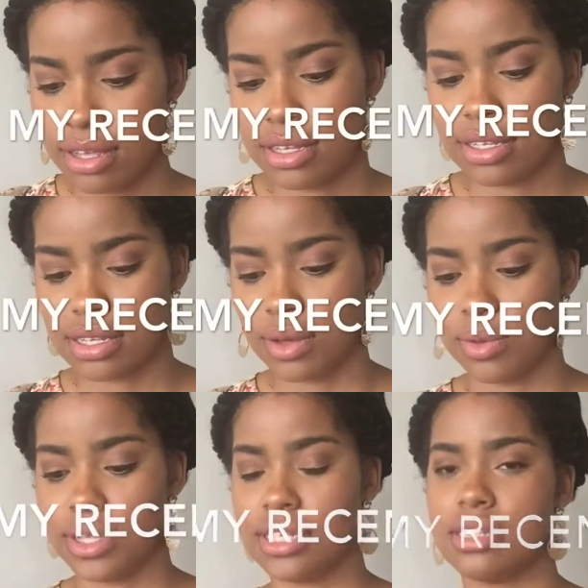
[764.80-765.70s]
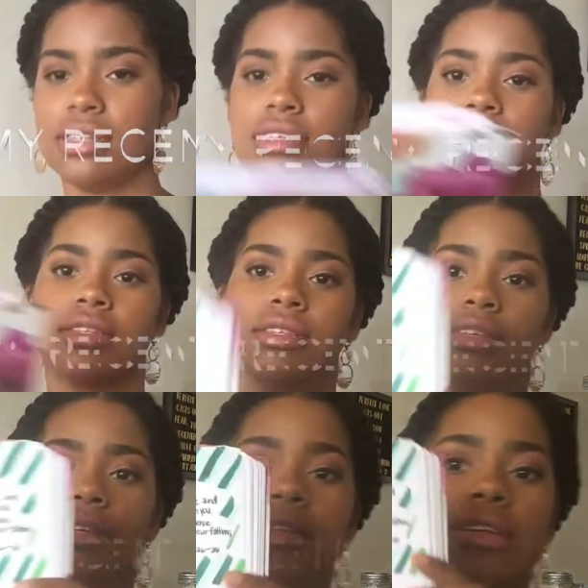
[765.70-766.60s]
So this is
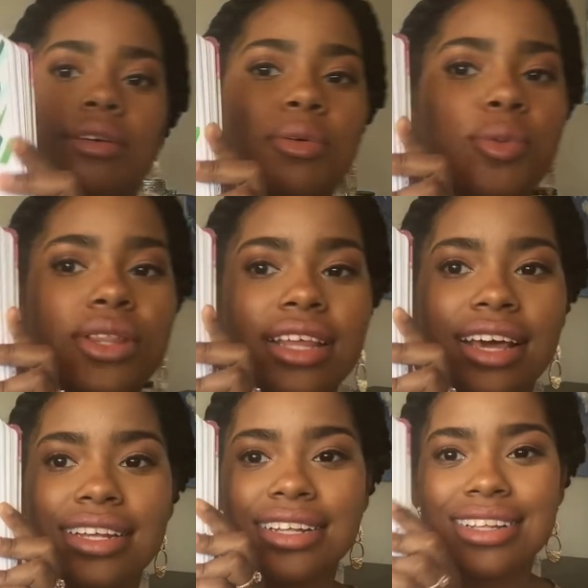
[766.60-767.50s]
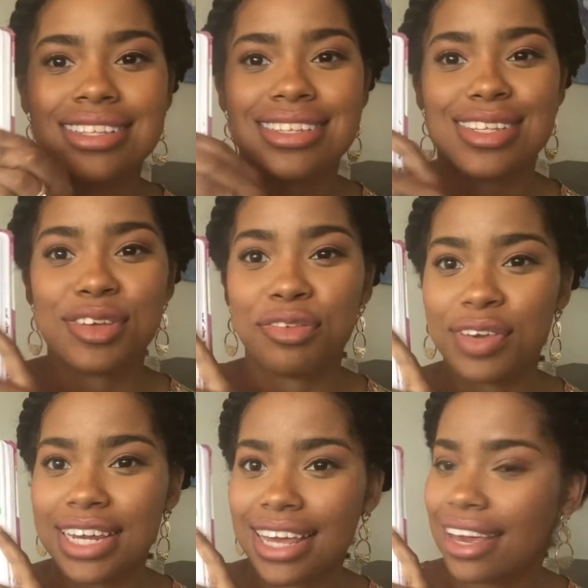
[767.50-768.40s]
one thing I did. This is
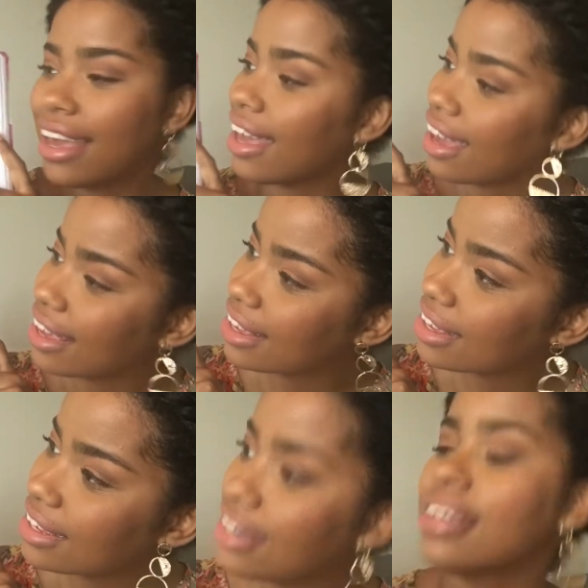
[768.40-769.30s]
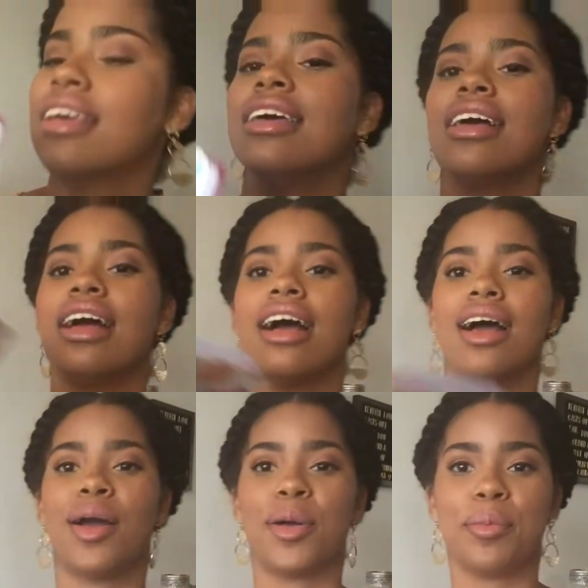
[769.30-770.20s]
Tafiti, and
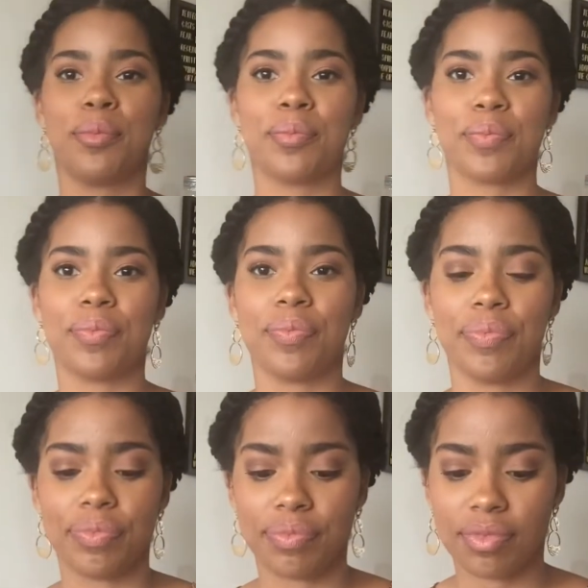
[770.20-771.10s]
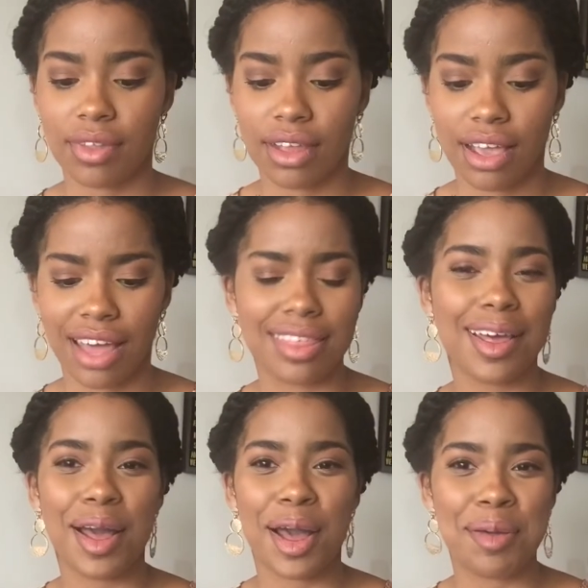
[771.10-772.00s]
I think
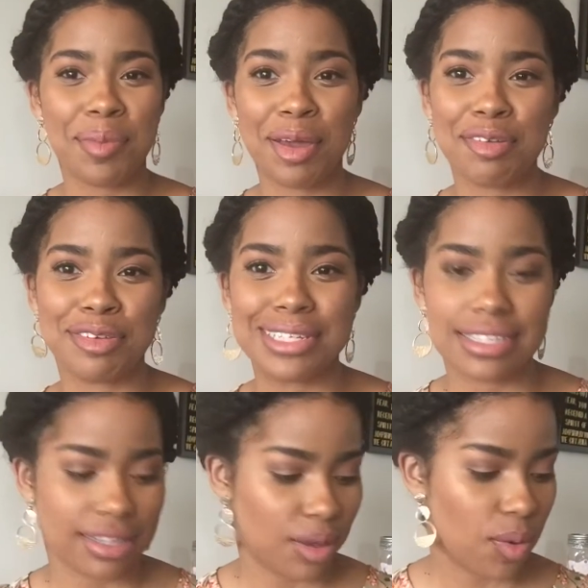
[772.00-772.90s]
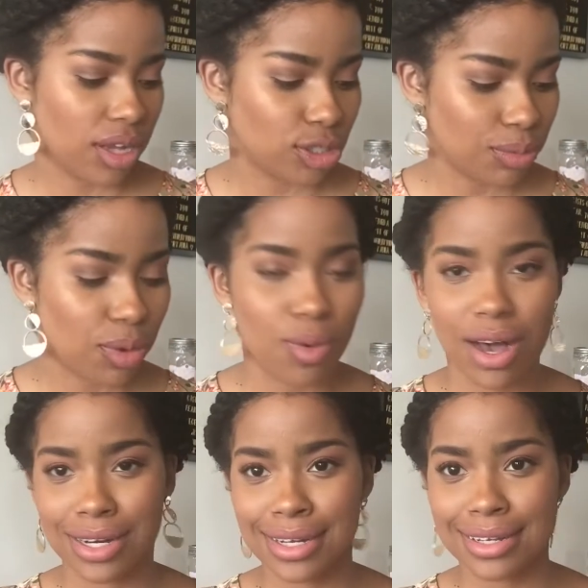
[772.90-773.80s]
I may have recently watched
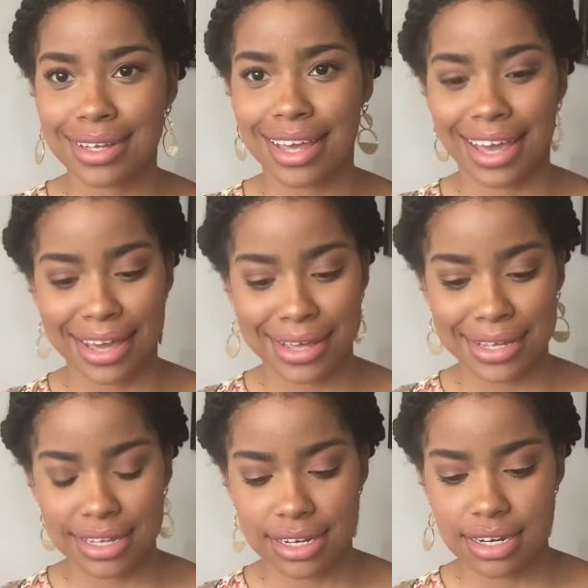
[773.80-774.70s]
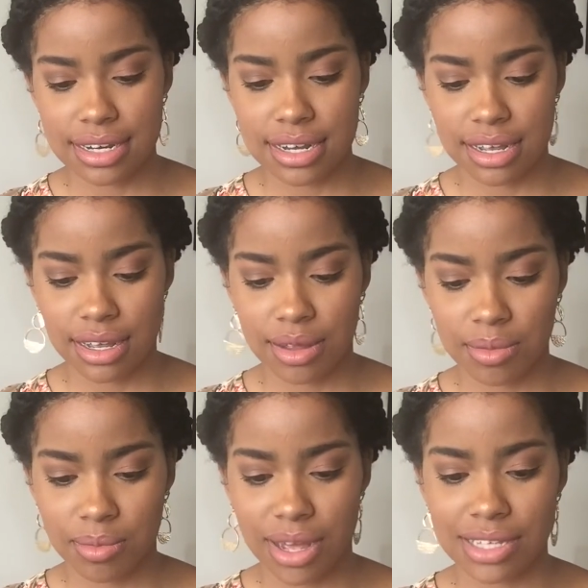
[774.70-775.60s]
Moana, and
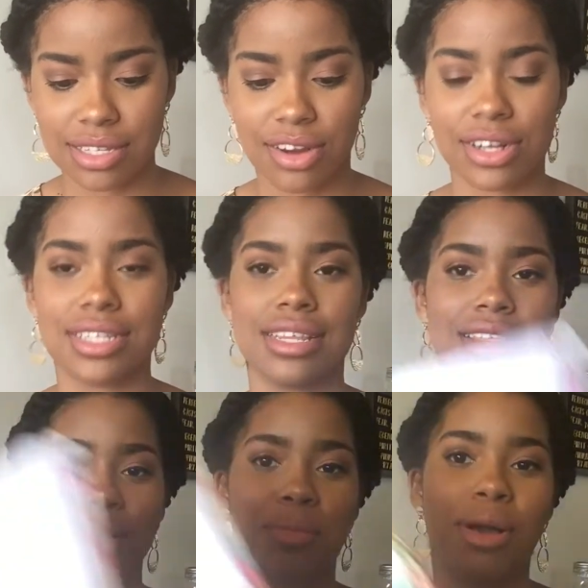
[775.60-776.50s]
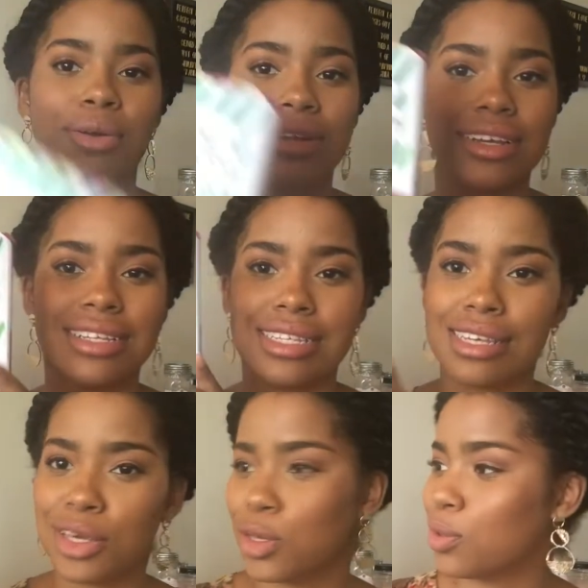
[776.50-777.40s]
I started to think about
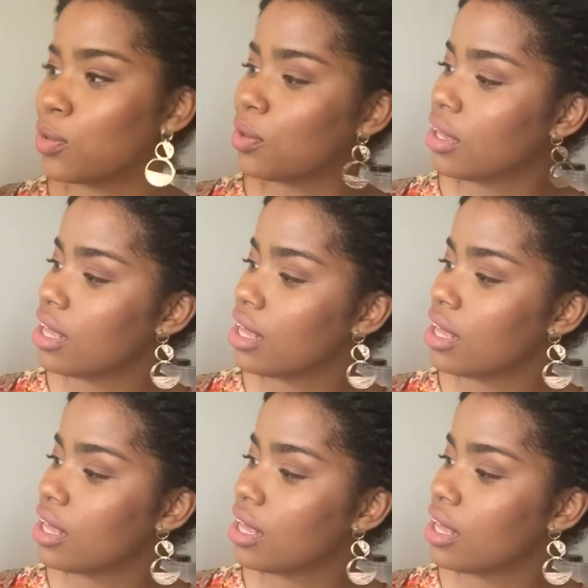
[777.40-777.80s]
Ezekiel